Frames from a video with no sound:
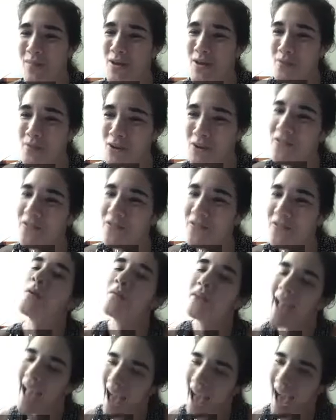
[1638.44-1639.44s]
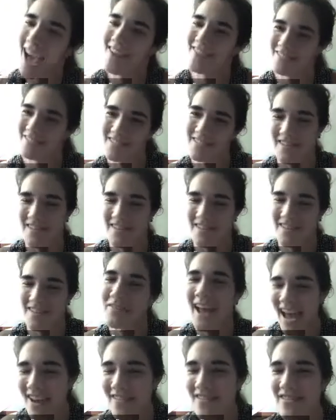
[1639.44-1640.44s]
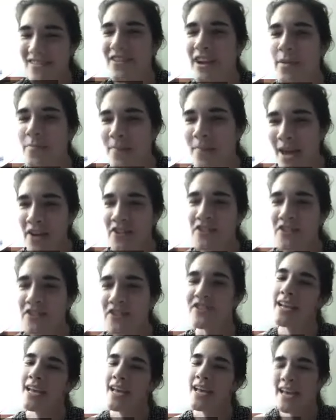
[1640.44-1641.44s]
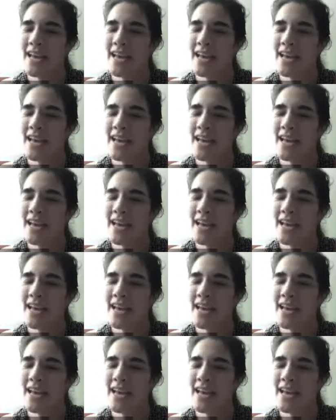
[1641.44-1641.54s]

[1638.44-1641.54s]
be homeomorphic, but we have the right boundary.